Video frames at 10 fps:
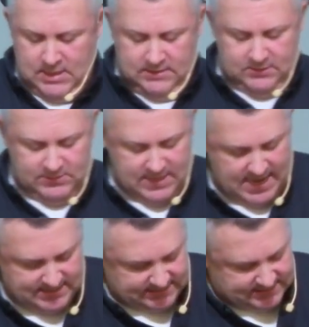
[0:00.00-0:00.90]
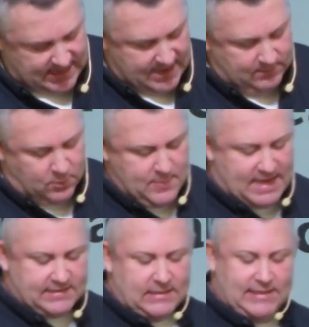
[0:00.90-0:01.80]
So, today in a society where
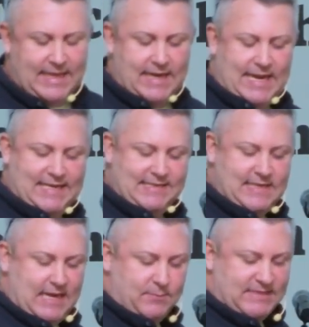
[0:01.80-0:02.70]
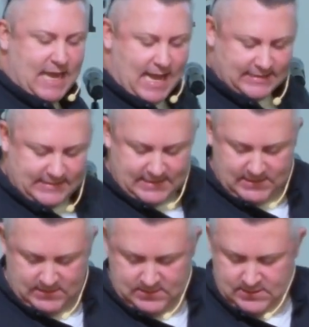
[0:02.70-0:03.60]
masculinity is deemed
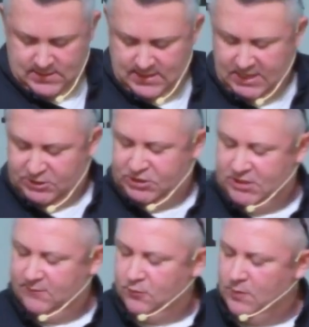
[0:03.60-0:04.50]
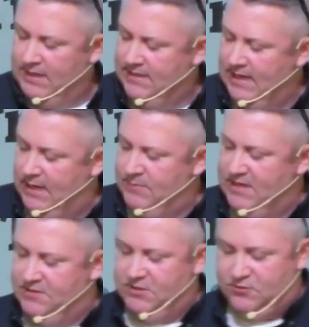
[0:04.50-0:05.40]
toxic and chivalry deemed
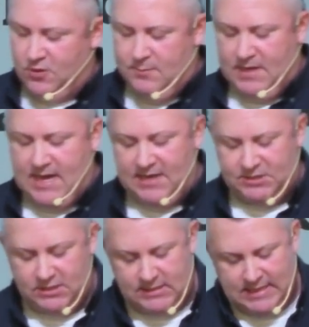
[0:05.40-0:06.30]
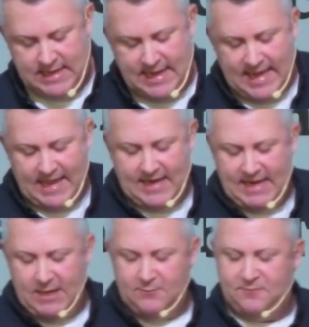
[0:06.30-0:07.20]
as discrimination and,
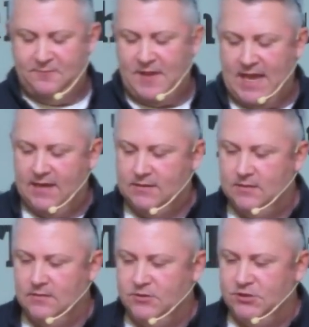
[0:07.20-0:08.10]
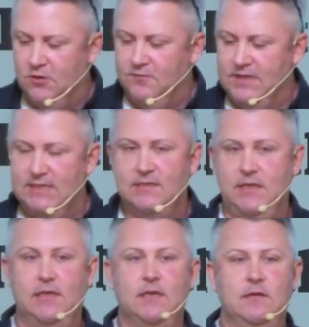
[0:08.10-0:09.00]
in fact,
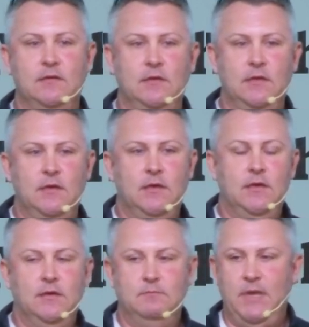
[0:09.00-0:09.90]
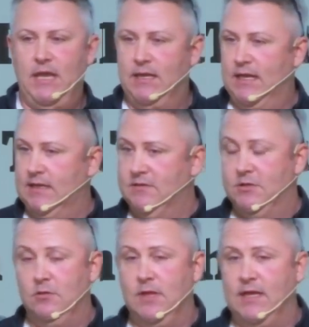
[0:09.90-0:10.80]
chauvinistic, man, it is
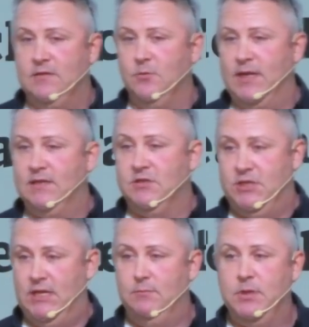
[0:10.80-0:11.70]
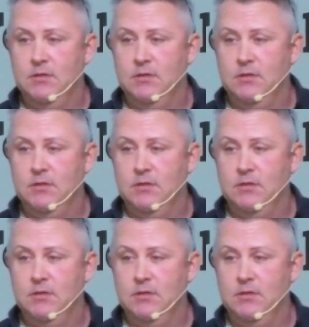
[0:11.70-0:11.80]
too late to wake the sheep.